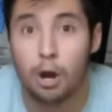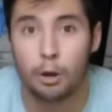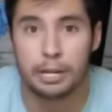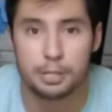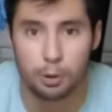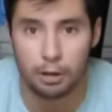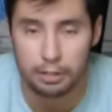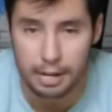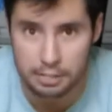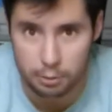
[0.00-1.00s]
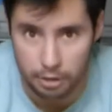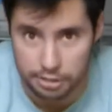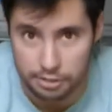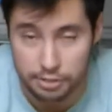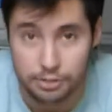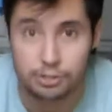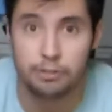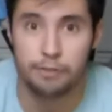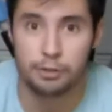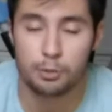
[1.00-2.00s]
Okay, so on to you guys' questions. So
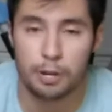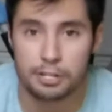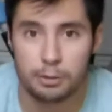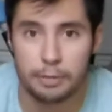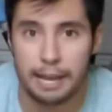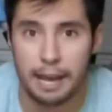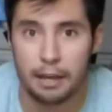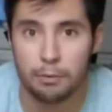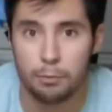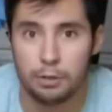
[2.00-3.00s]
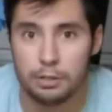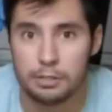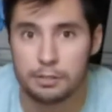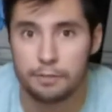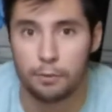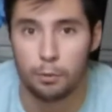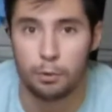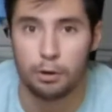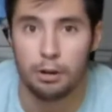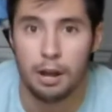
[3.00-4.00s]
the first question that we had was
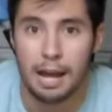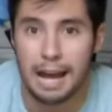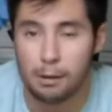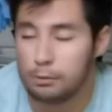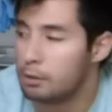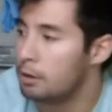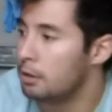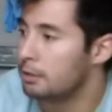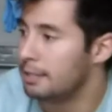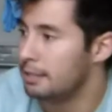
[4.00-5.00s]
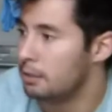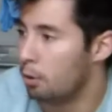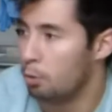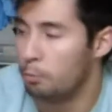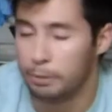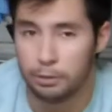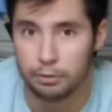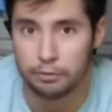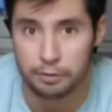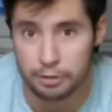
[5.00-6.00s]
for how long did the whole
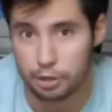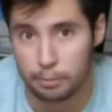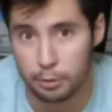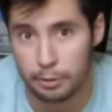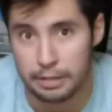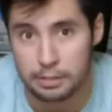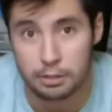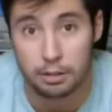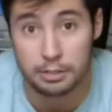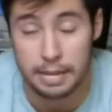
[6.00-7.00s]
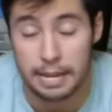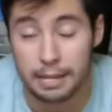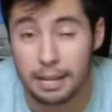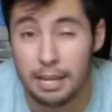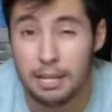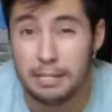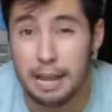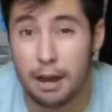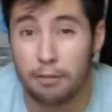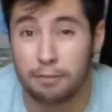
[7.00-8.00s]
build for the turbo install take?
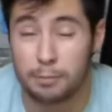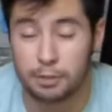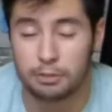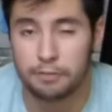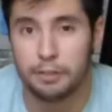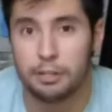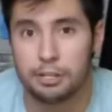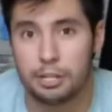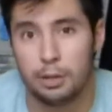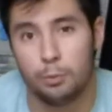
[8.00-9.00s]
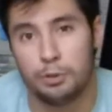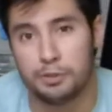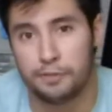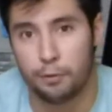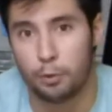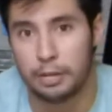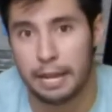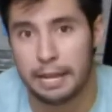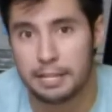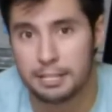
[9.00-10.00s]
Now, from start to finish, it was 4
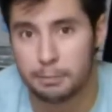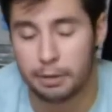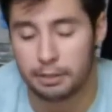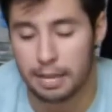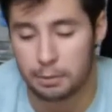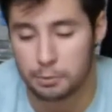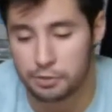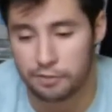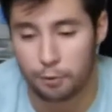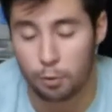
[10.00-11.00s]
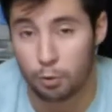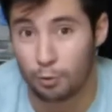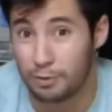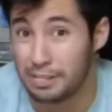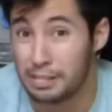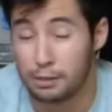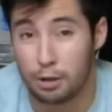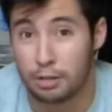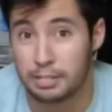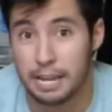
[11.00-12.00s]
days, but that was 4 really
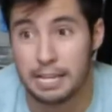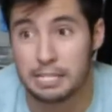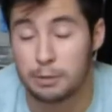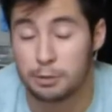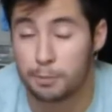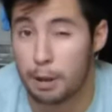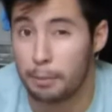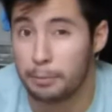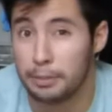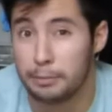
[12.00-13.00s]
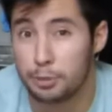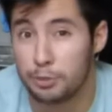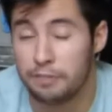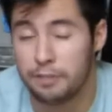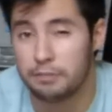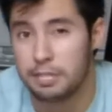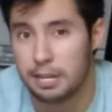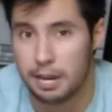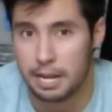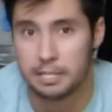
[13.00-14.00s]
long days. It was probably between
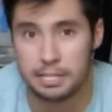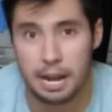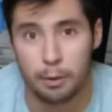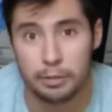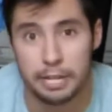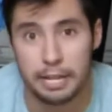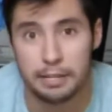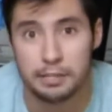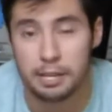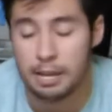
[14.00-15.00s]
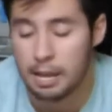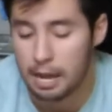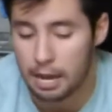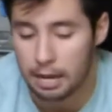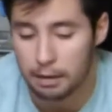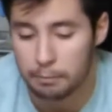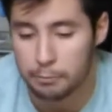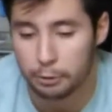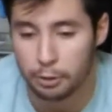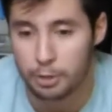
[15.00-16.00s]
15 to 18-hour days.
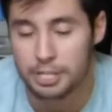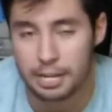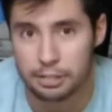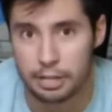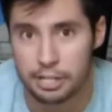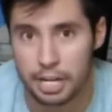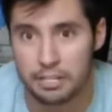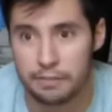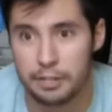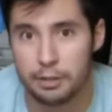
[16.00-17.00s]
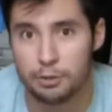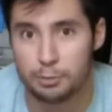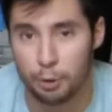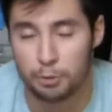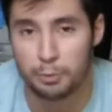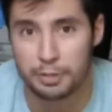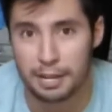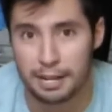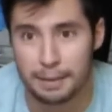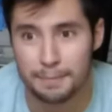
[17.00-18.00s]
You'll notice actually I changed videos multiple
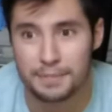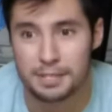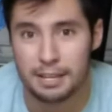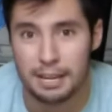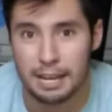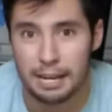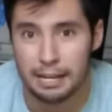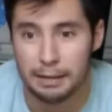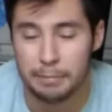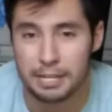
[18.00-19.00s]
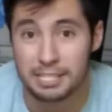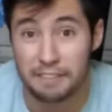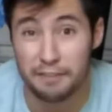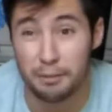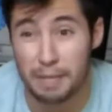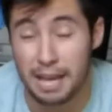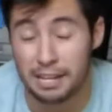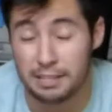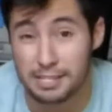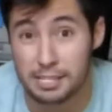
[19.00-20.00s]
times because I filmed
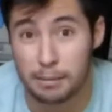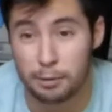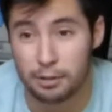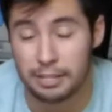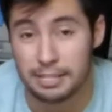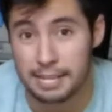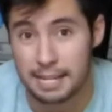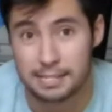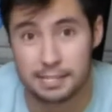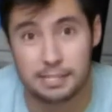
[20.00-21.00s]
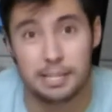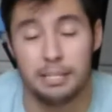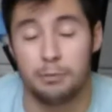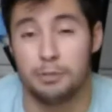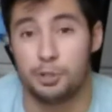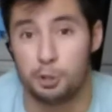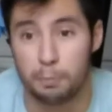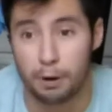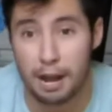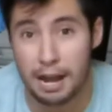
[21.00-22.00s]
that in the summer in Texas and it was
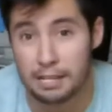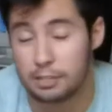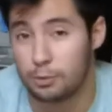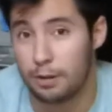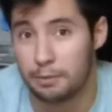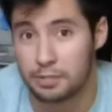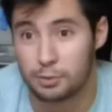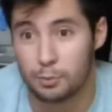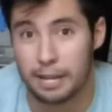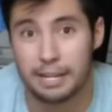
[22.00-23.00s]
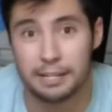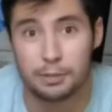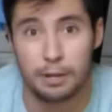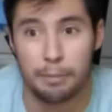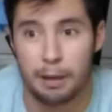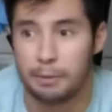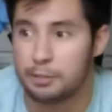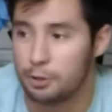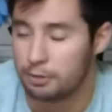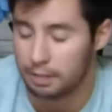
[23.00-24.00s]
super hot, so I was sweating, so I probably
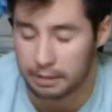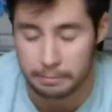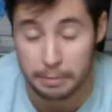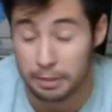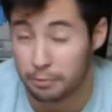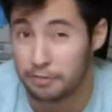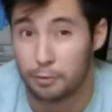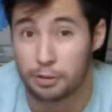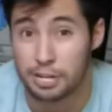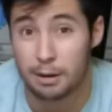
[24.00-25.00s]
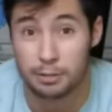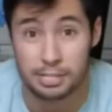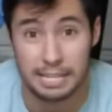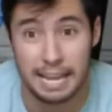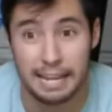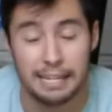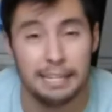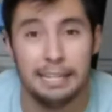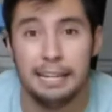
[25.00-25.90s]
took like maybe 3-4 showers a day